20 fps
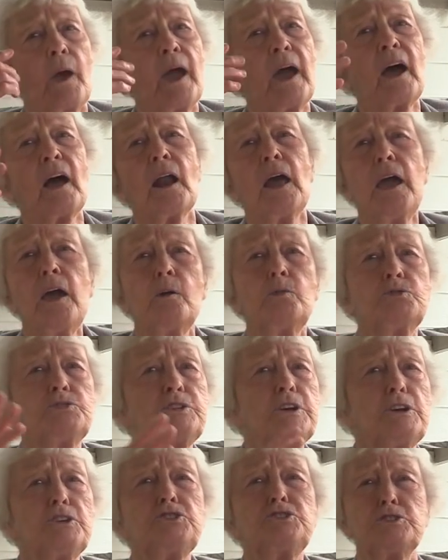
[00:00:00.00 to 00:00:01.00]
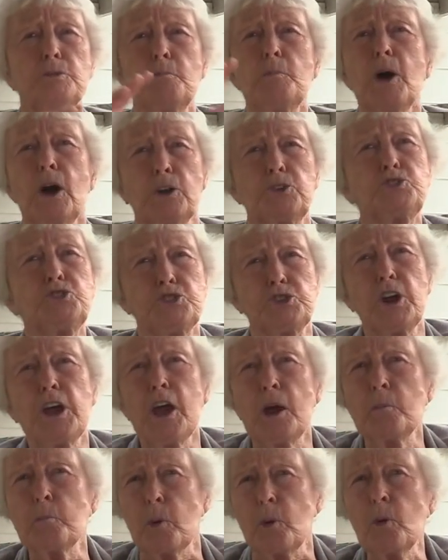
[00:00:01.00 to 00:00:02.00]
well, he was in so much
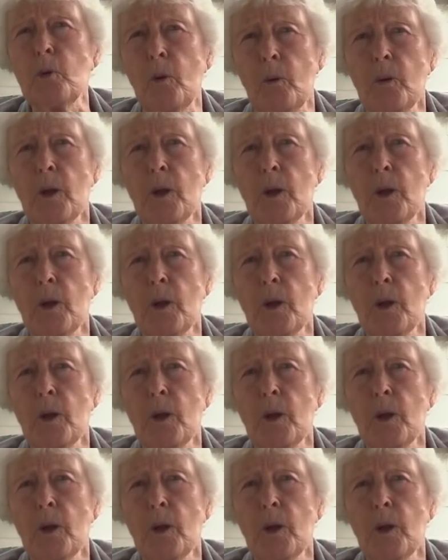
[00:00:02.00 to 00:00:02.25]
timber,